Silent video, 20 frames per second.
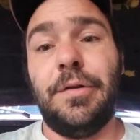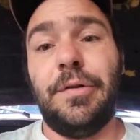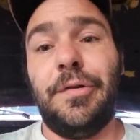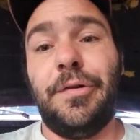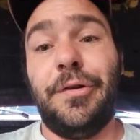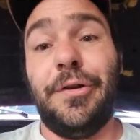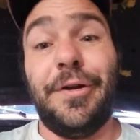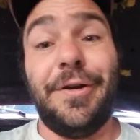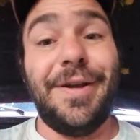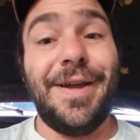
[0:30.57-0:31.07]

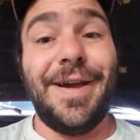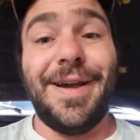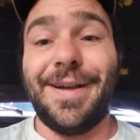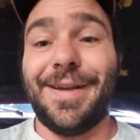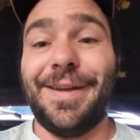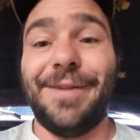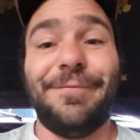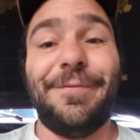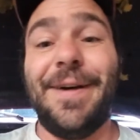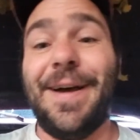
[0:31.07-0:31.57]
you're not
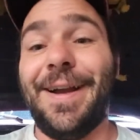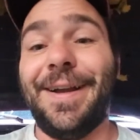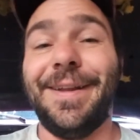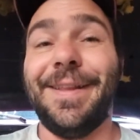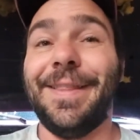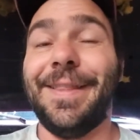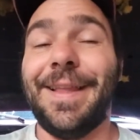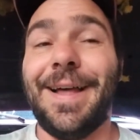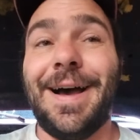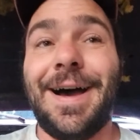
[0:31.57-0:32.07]
going to find a
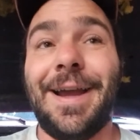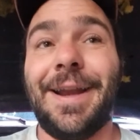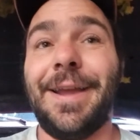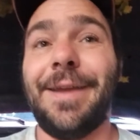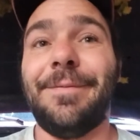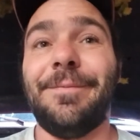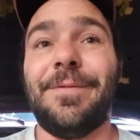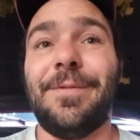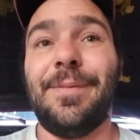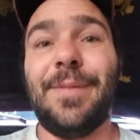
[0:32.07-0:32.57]
lot of
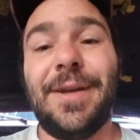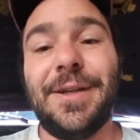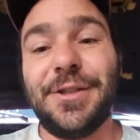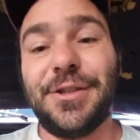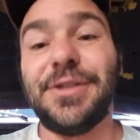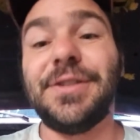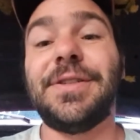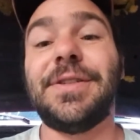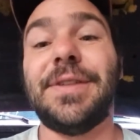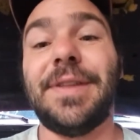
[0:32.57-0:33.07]

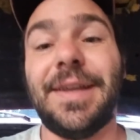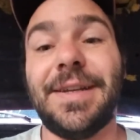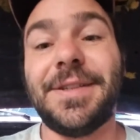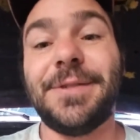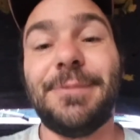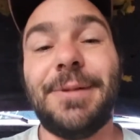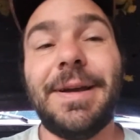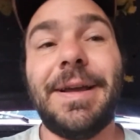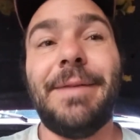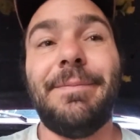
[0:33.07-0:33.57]
information. So
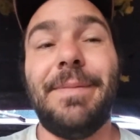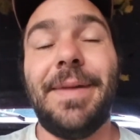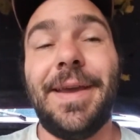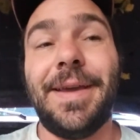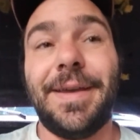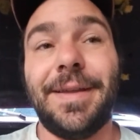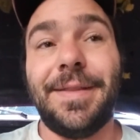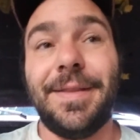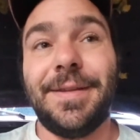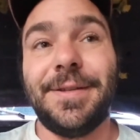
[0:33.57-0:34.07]
that's why I'm
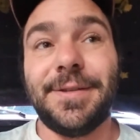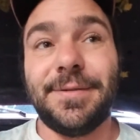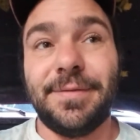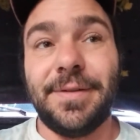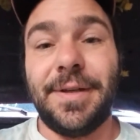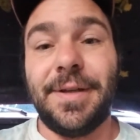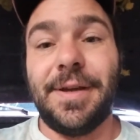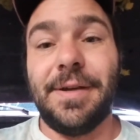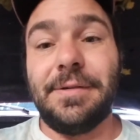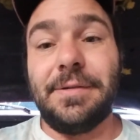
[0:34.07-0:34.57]
making these
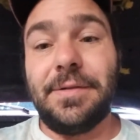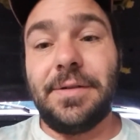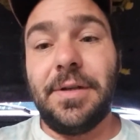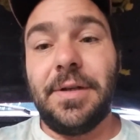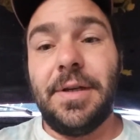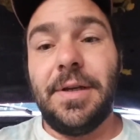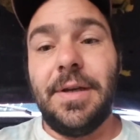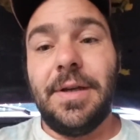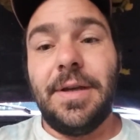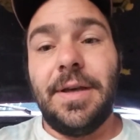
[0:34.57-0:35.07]
videos.
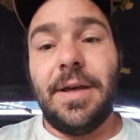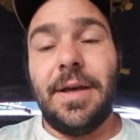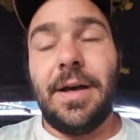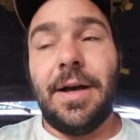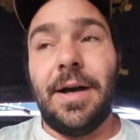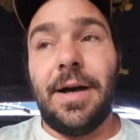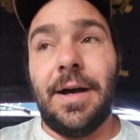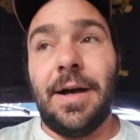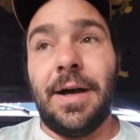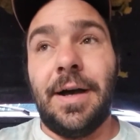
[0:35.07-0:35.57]

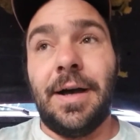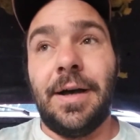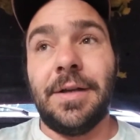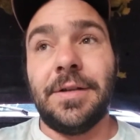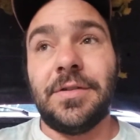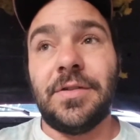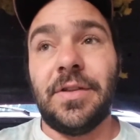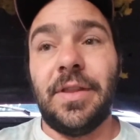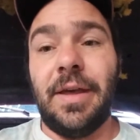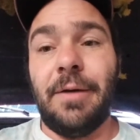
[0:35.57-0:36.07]

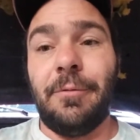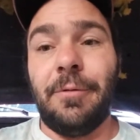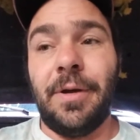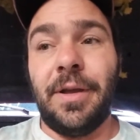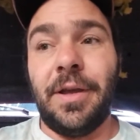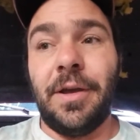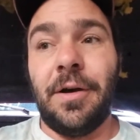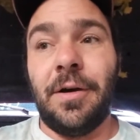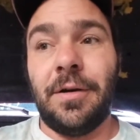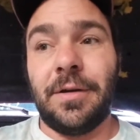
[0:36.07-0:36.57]
So that
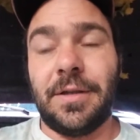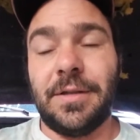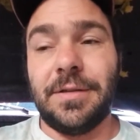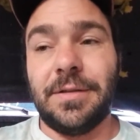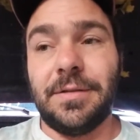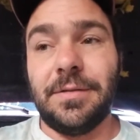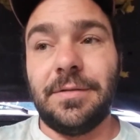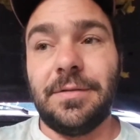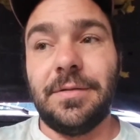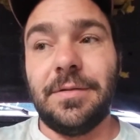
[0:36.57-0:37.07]
way y'all
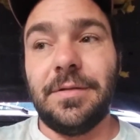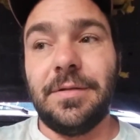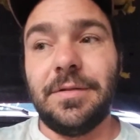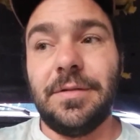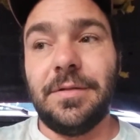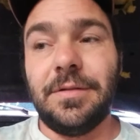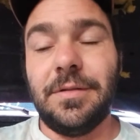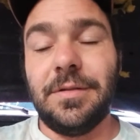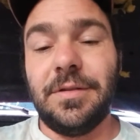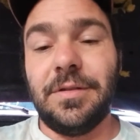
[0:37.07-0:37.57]
can
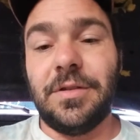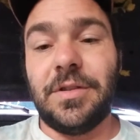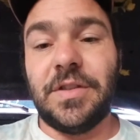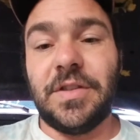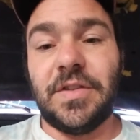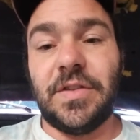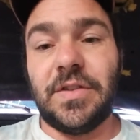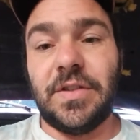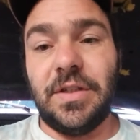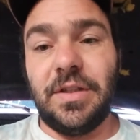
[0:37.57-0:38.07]

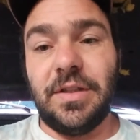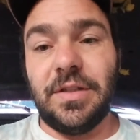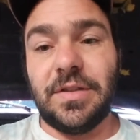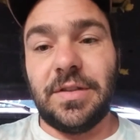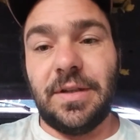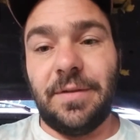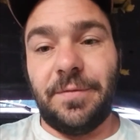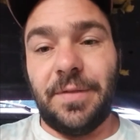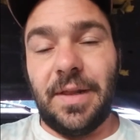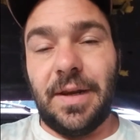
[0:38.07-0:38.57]
see the
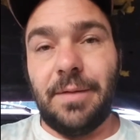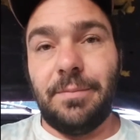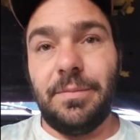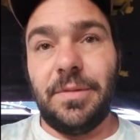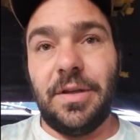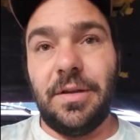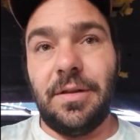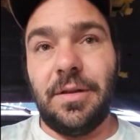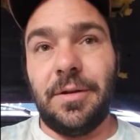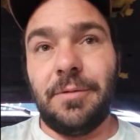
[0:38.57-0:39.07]
stuff that I'm
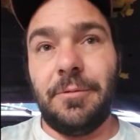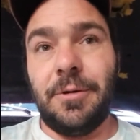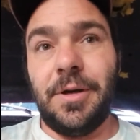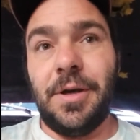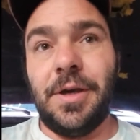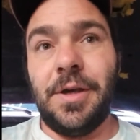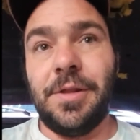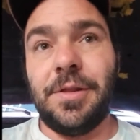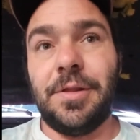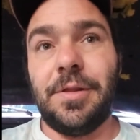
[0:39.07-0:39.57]
dealing
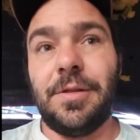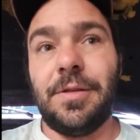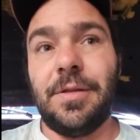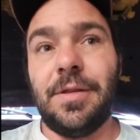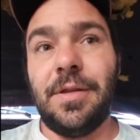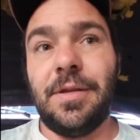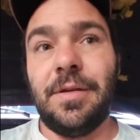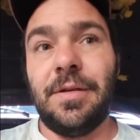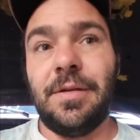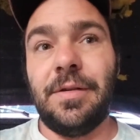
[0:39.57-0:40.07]
with,
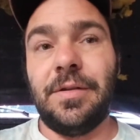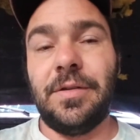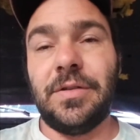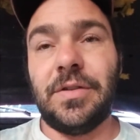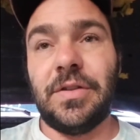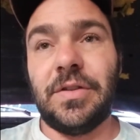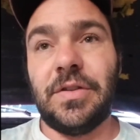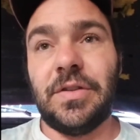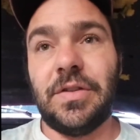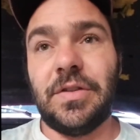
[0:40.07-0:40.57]

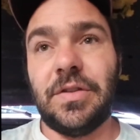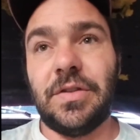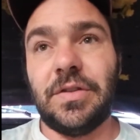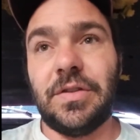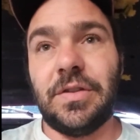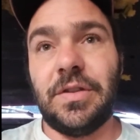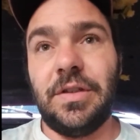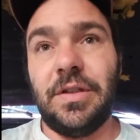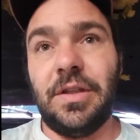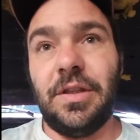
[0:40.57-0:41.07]

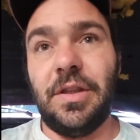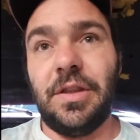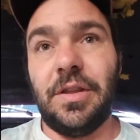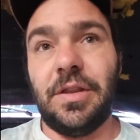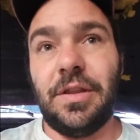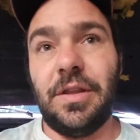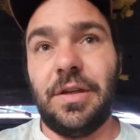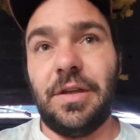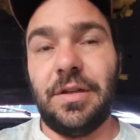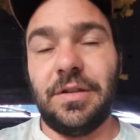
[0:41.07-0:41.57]
see the
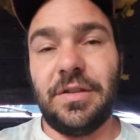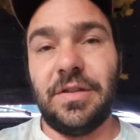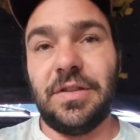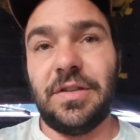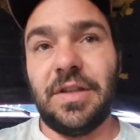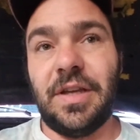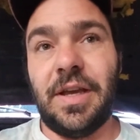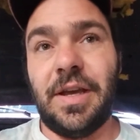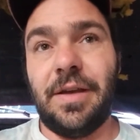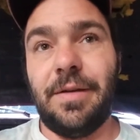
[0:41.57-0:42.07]

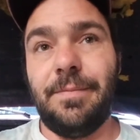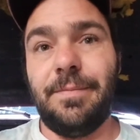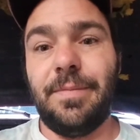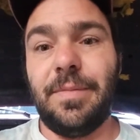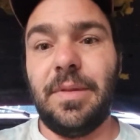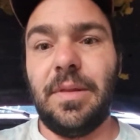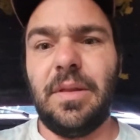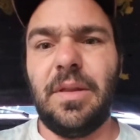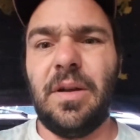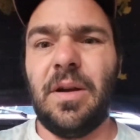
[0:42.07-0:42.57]
things that
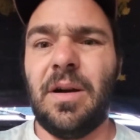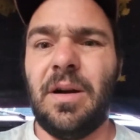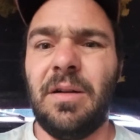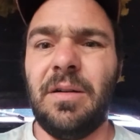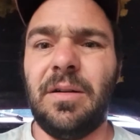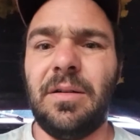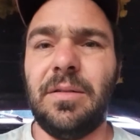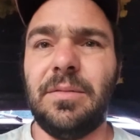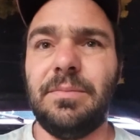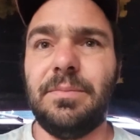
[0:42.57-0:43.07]

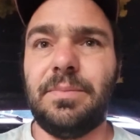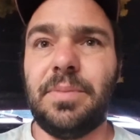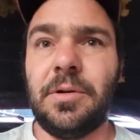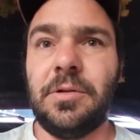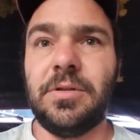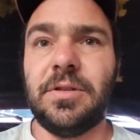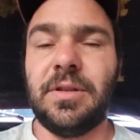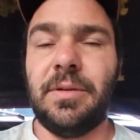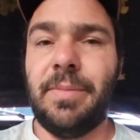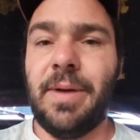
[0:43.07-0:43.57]
aren't
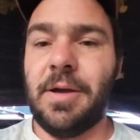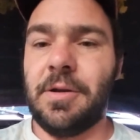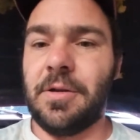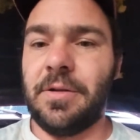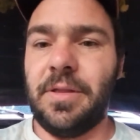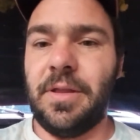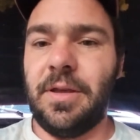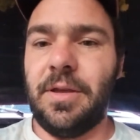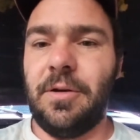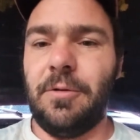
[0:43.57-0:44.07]
posted about
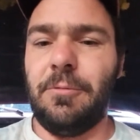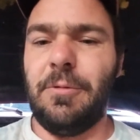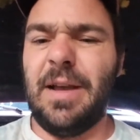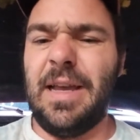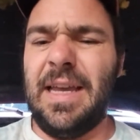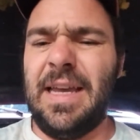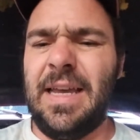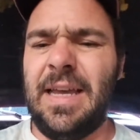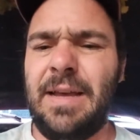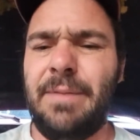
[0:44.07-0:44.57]
on the
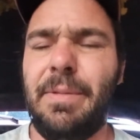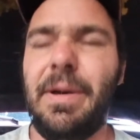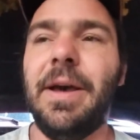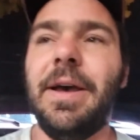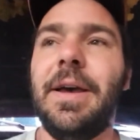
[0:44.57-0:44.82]
interweb,